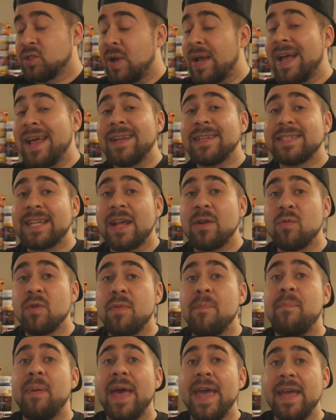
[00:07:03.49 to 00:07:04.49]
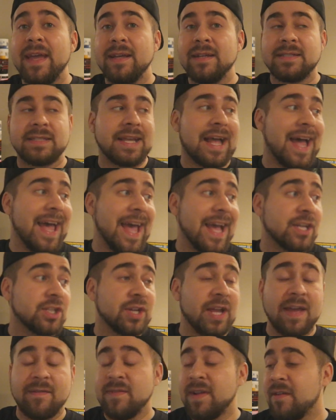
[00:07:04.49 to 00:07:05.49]
So I gotta side with Banks. I
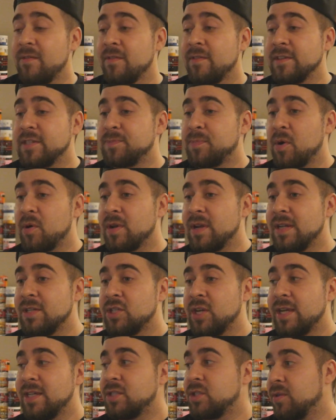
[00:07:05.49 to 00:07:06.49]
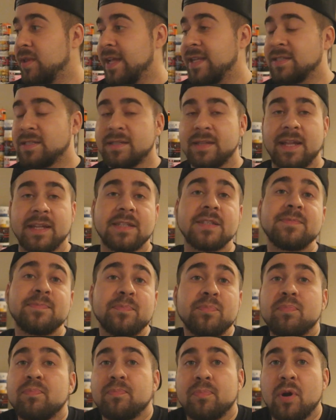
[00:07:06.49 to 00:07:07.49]
actually have never even spoken to Jake, so that's
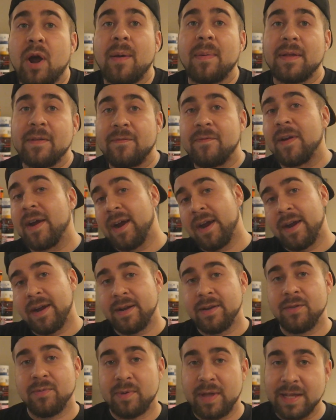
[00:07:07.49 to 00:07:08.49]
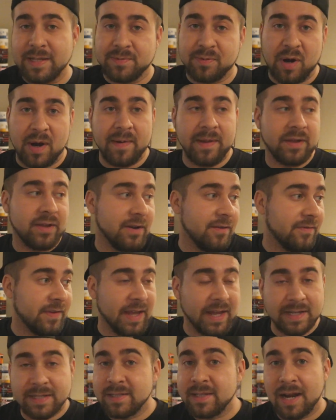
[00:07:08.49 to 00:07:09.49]
probably fair, and you guys probably could have
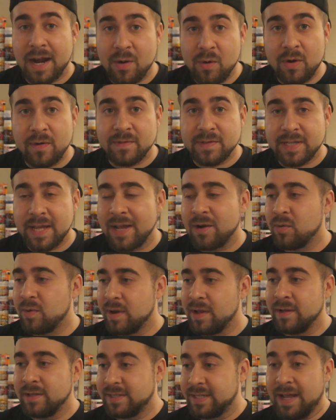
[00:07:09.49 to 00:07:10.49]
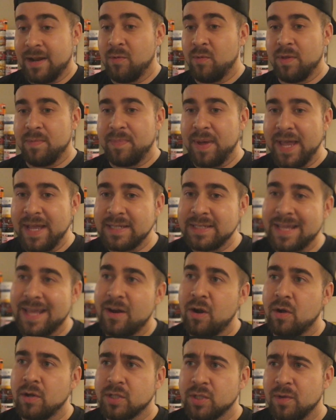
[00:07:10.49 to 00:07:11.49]
guessed that I would have sided with Banks.
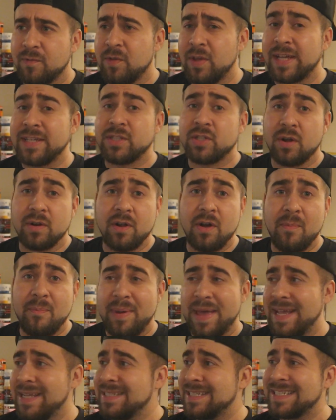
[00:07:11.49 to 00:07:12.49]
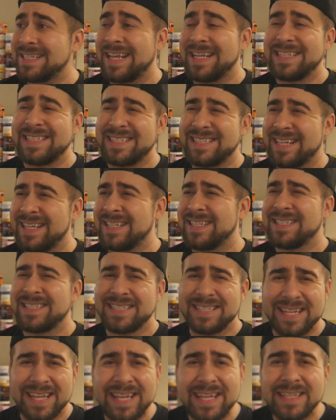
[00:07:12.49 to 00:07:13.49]
And also, if you guys don't know, Banks is like
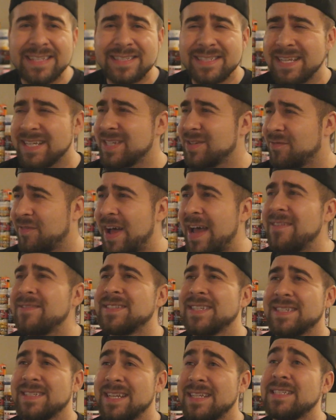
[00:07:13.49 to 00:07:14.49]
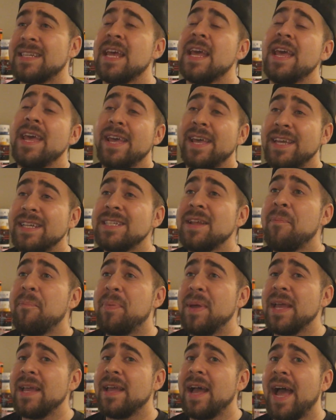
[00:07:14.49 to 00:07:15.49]
6'6", 6'5", 6'6". He's a
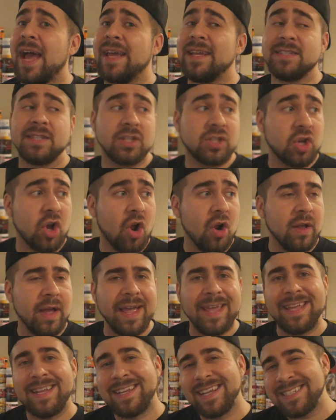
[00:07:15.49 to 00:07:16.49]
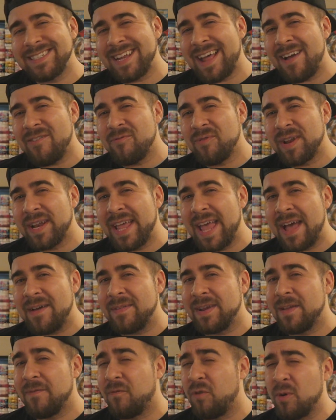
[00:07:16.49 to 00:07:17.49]
big guy. He's a tall guy. He does not really
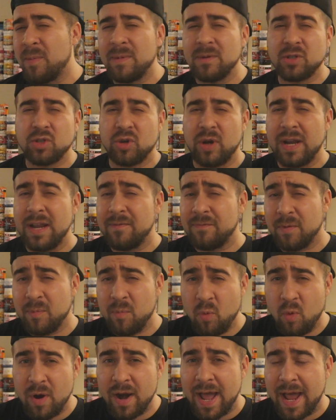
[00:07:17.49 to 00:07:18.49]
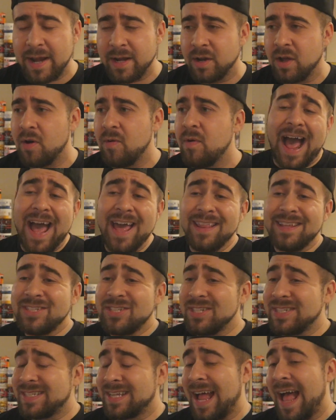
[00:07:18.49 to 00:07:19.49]
have any formal training from what I know. I
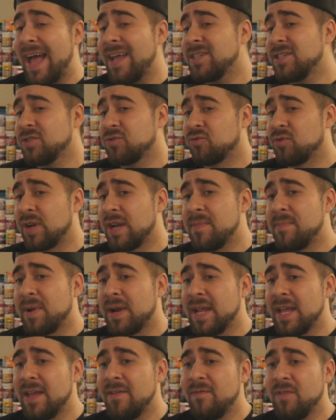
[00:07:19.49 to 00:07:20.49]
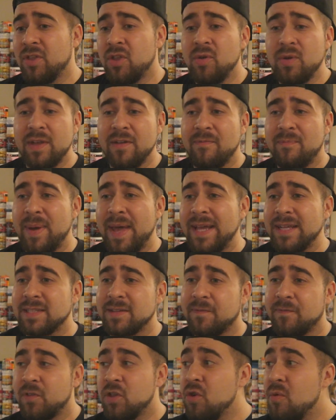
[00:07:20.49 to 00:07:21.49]
just really believe you give Banks
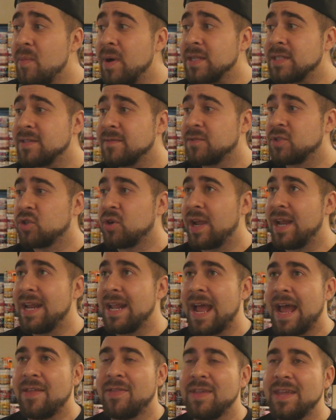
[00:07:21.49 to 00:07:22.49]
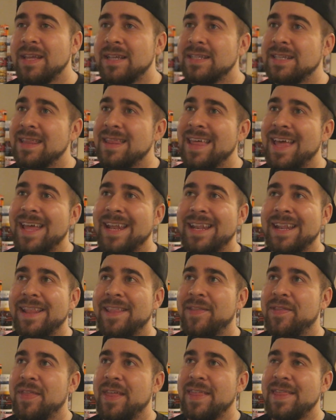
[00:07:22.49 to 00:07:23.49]
a few months of training. I think that
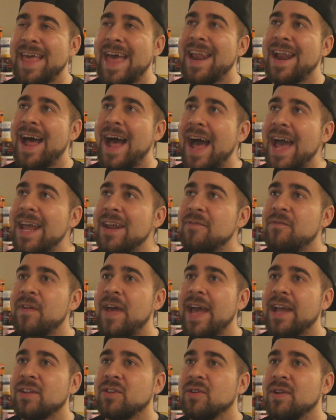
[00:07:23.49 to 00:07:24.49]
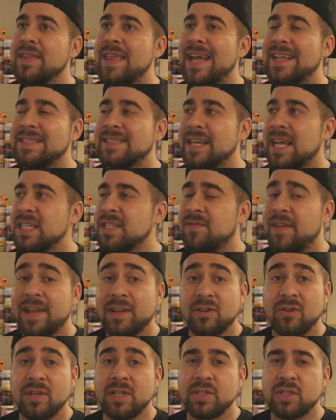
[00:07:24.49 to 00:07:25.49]
that height factor and that size
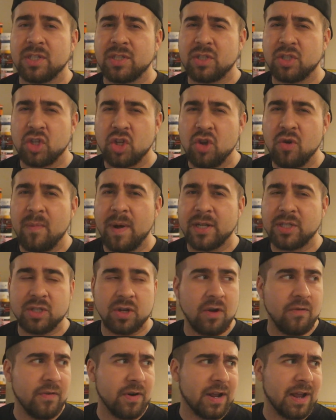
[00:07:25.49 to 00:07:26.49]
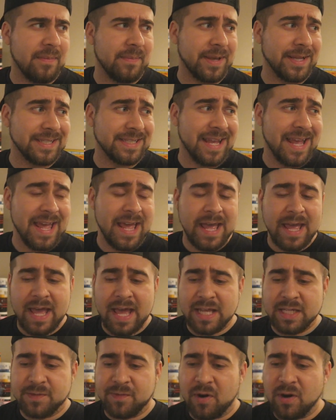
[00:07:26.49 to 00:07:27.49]
factor is just too much to overcome, because
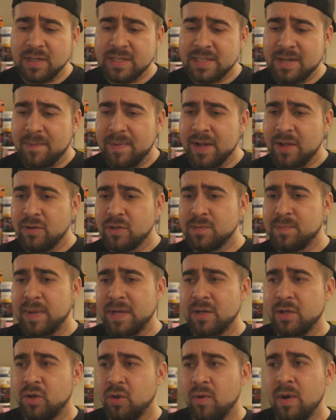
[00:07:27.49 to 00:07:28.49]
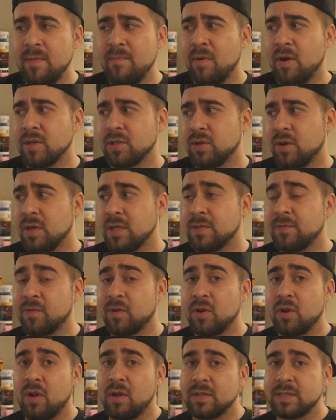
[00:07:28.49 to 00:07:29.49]
as far as somebody who's been doing martial arts
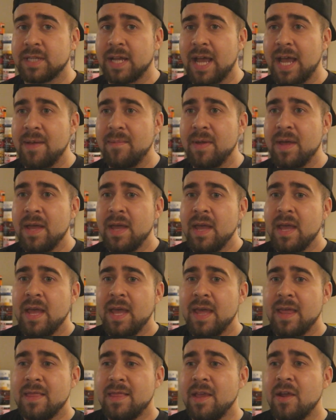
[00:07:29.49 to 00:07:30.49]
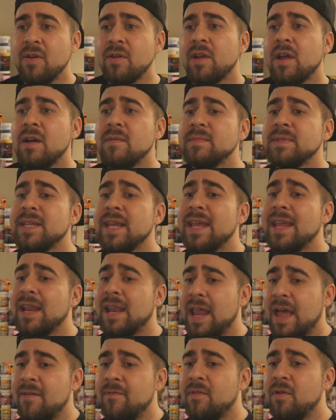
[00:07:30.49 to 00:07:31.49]
for a long time, there comes a
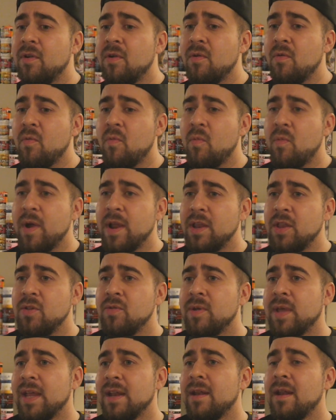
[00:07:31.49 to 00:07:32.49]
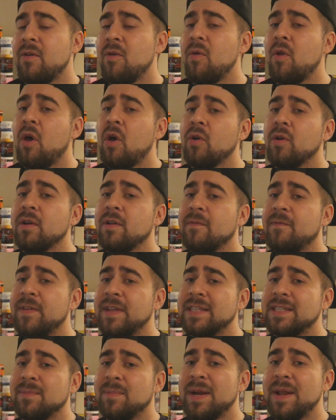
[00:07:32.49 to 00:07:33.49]
level when you can no longer
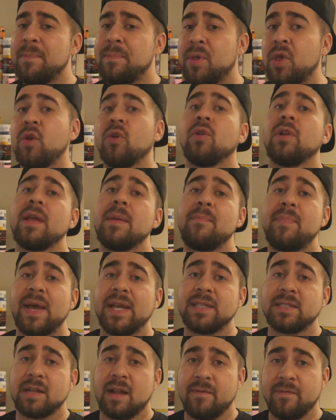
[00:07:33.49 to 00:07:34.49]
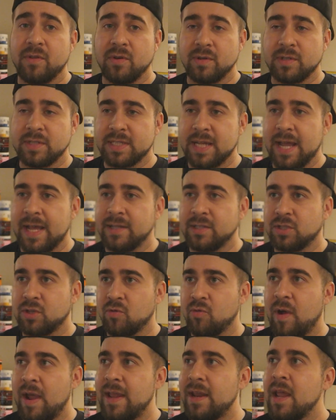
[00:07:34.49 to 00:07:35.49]
defeat somebody purely based off their size.
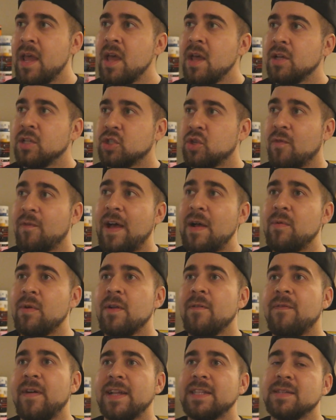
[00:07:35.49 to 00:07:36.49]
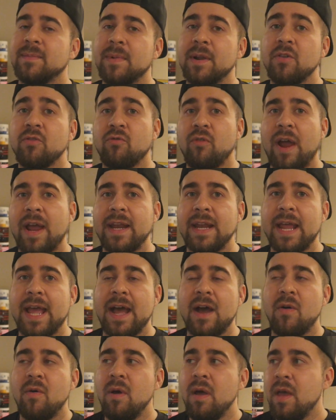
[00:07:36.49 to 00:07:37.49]
So if I were to fight somebody right
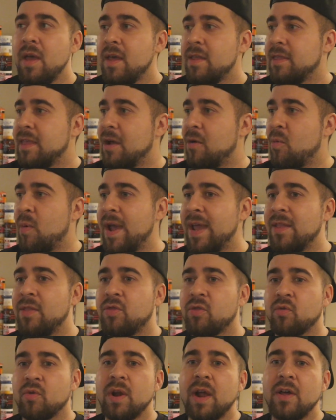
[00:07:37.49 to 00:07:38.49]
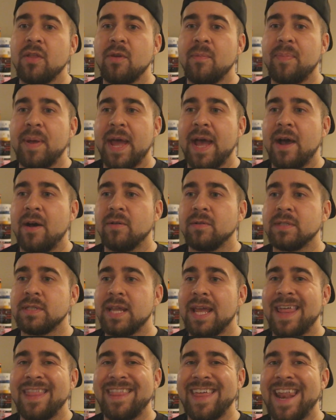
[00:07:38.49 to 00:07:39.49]
now that weighed 300 pounds
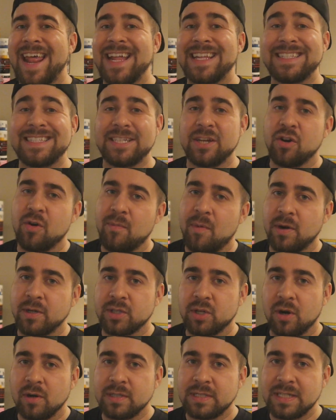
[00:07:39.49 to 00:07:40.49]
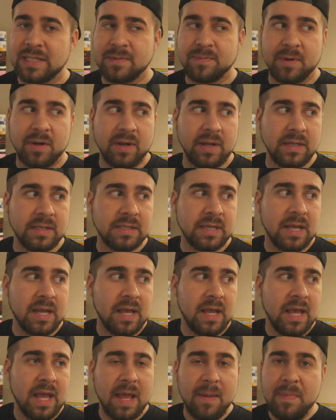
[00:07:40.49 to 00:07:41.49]
that had zero martial arts experience,
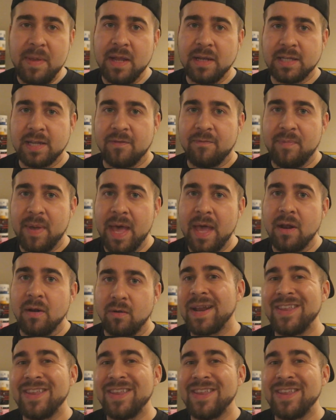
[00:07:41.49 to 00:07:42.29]
it'd be a tough battle.